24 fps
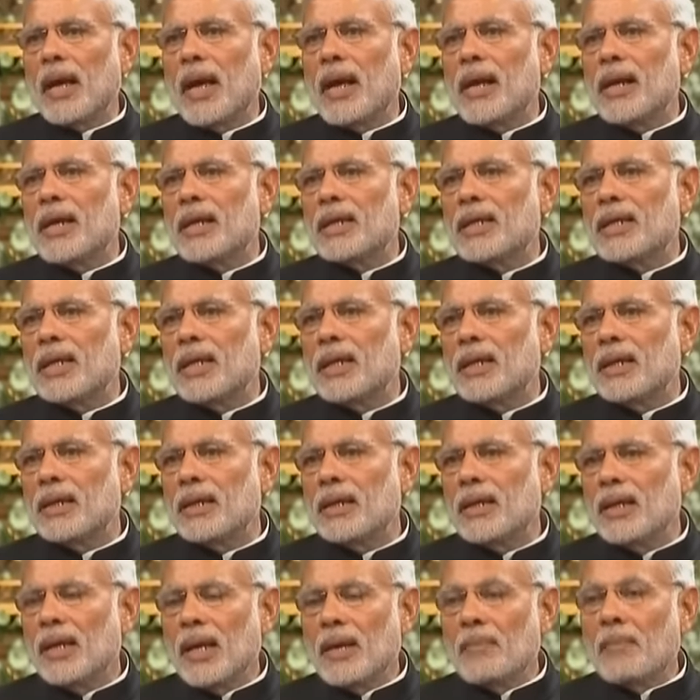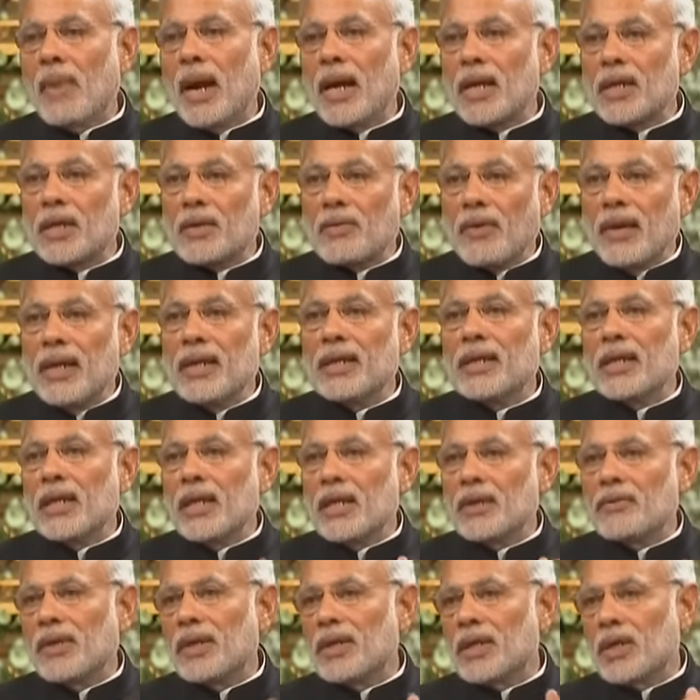energy by
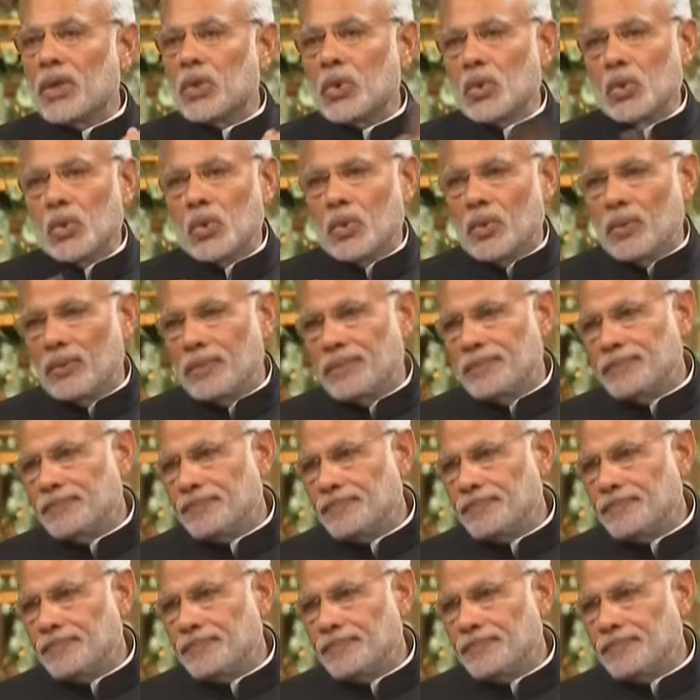2022